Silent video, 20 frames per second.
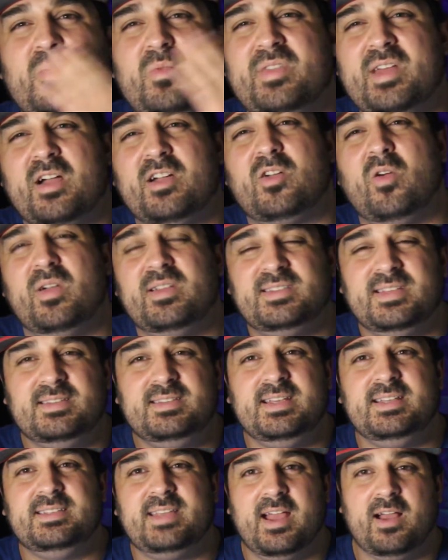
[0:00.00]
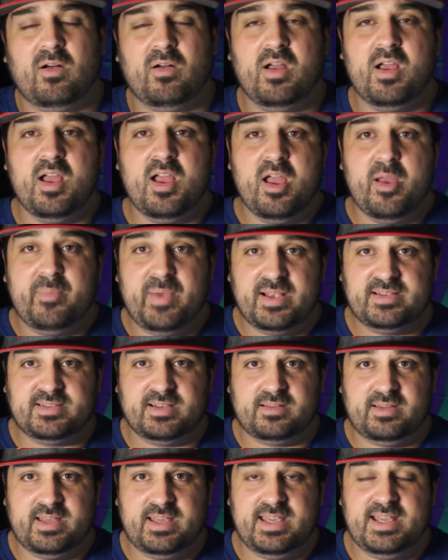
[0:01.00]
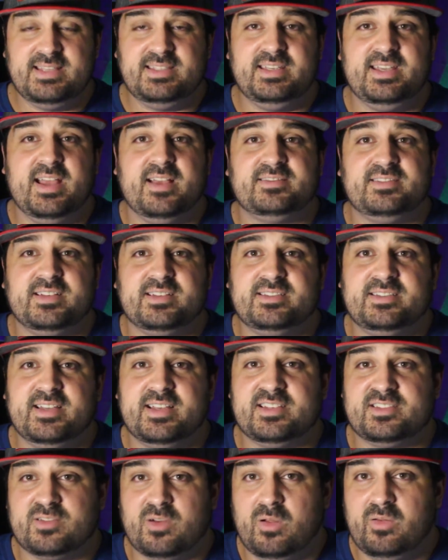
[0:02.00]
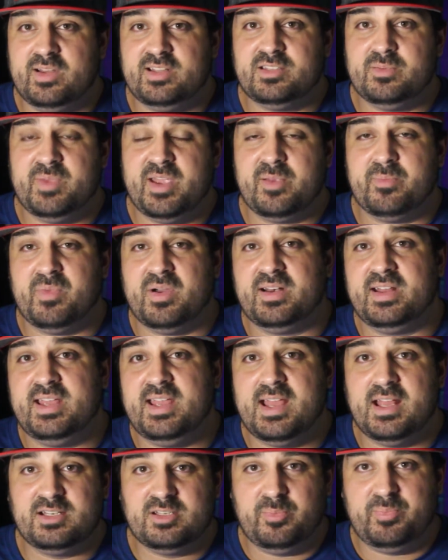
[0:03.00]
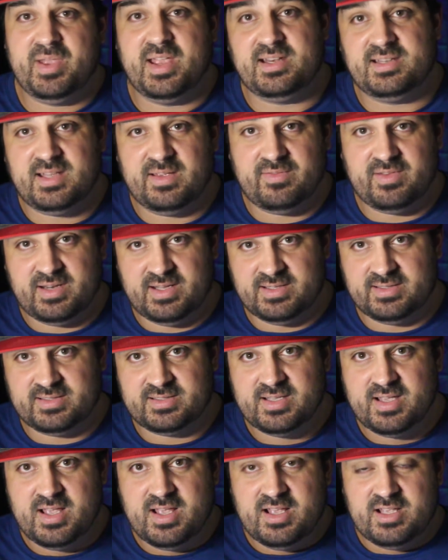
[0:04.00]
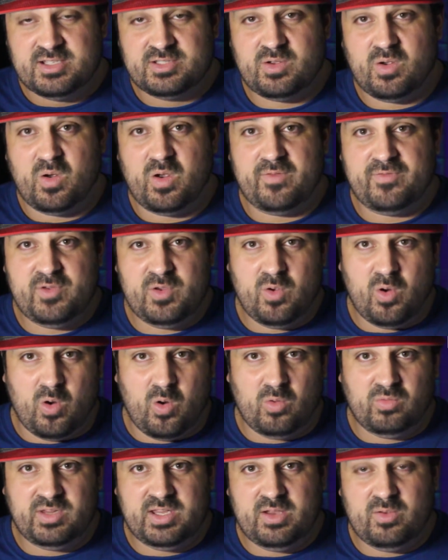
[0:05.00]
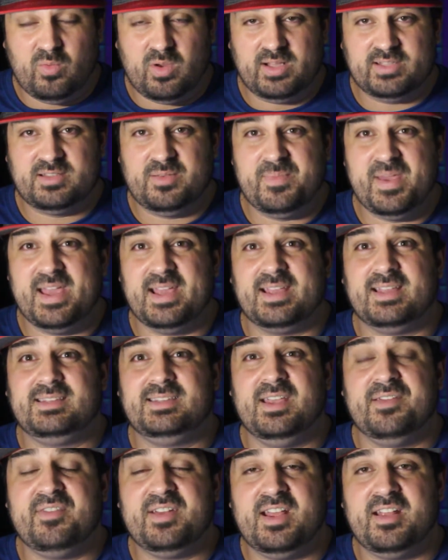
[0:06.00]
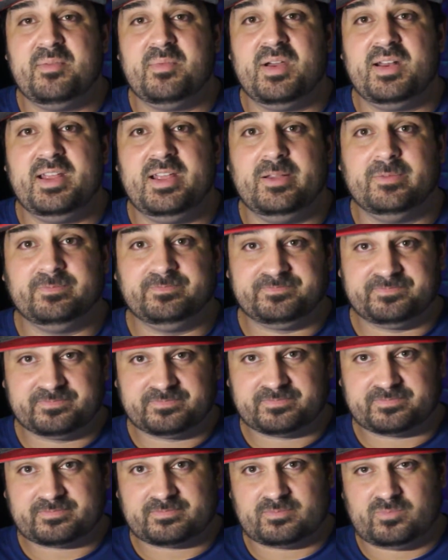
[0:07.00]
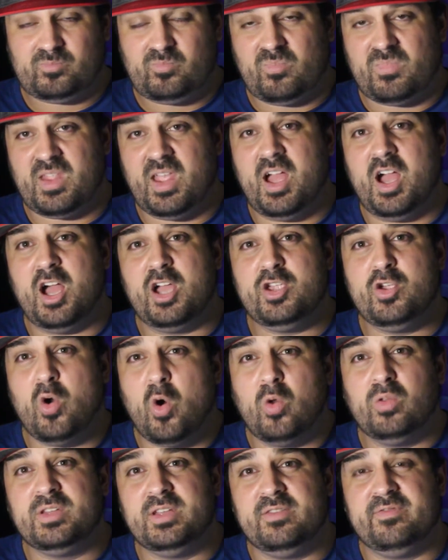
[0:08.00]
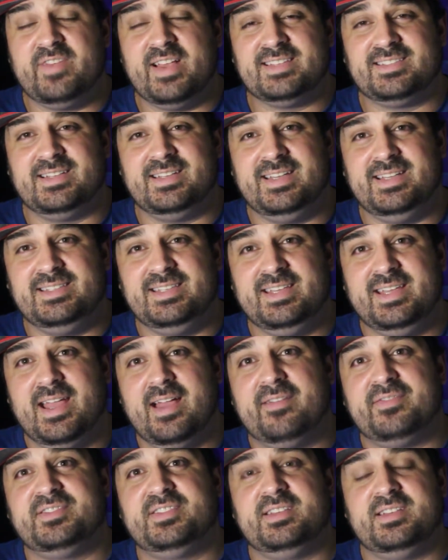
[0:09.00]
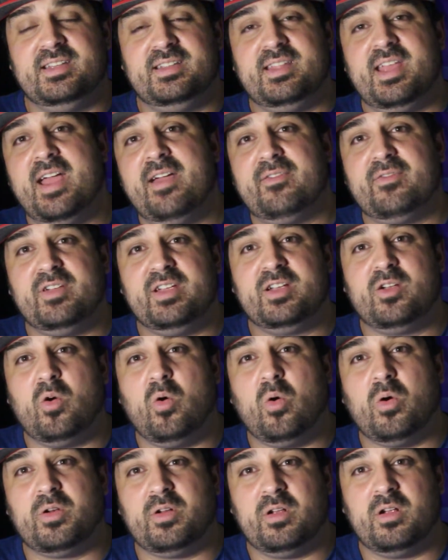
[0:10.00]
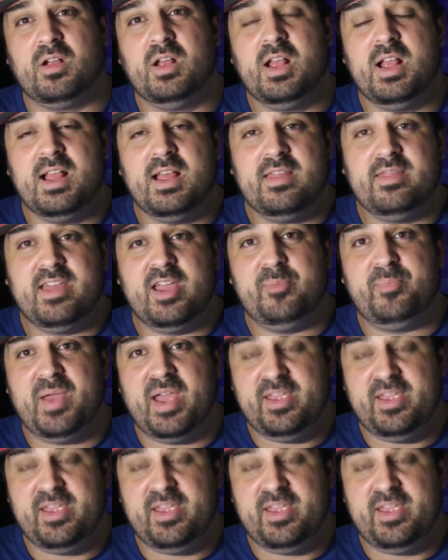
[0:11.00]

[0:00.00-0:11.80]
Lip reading: without going into detail, basically ETFs exist only to make money and to pay dividends. So if you only want to make dividend money, you only invest in ETFs, and in every quarter they